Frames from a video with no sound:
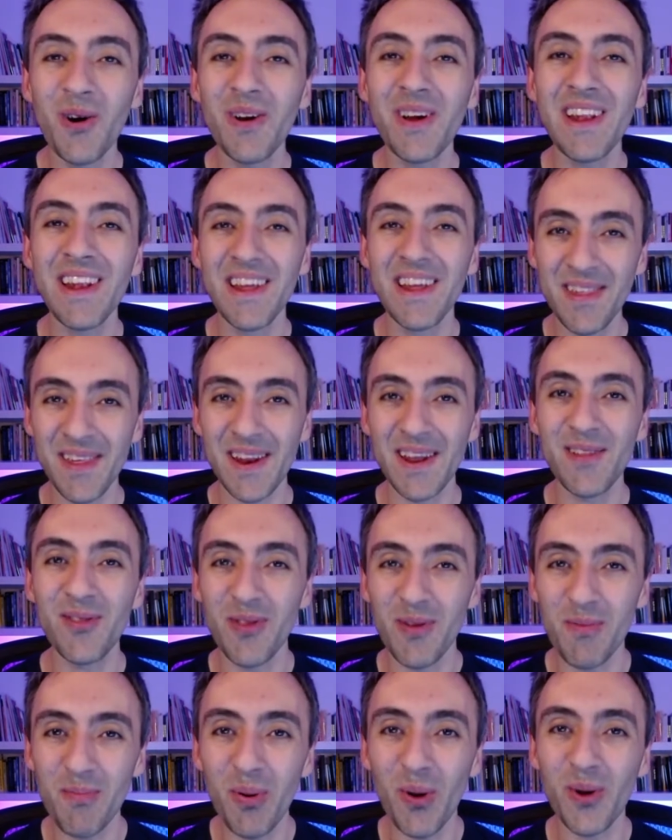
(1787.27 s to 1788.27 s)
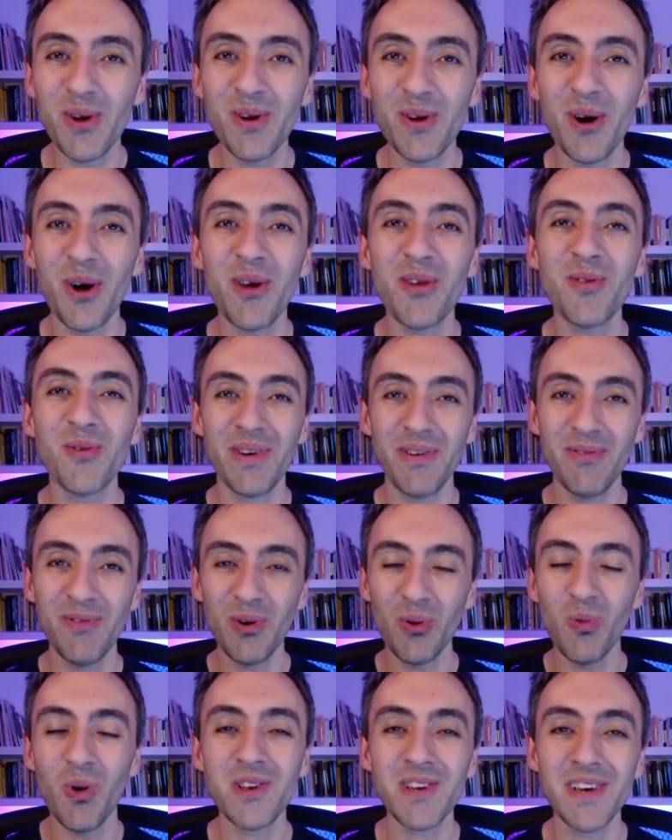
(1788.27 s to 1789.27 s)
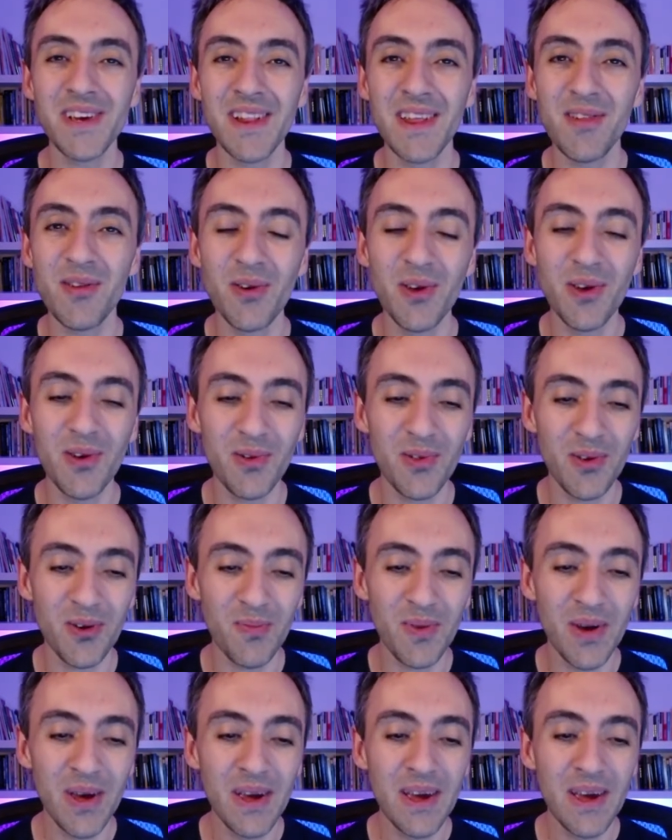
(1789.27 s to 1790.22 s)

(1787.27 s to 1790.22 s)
listening to the podcast or if you're watching this on YouTube,